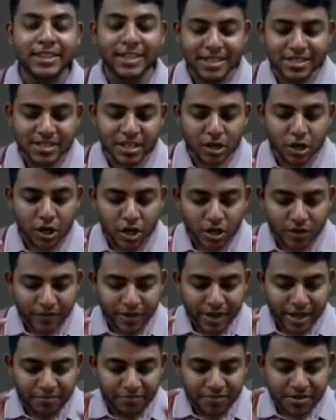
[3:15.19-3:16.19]
And there is a
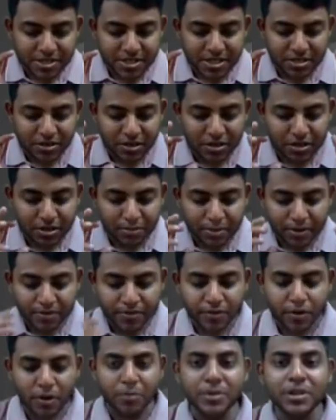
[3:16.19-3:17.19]
lot of emphasis on
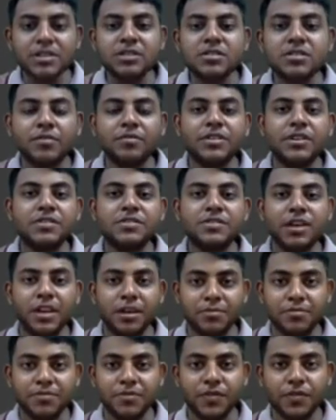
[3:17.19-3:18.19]
the performance of
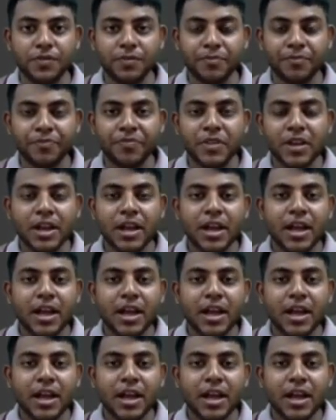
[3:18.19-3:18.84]
these schemes.